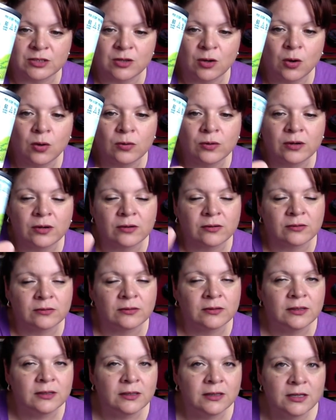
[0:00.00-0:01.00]
whole
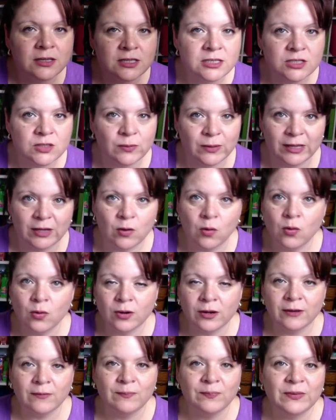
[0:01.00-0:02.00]
kernel sweet
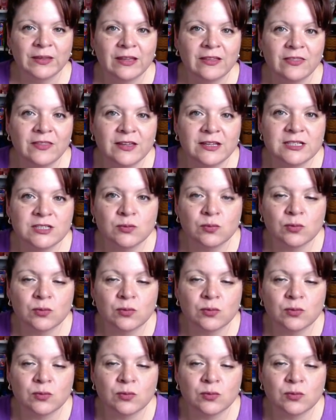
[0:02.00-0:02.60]
corn. These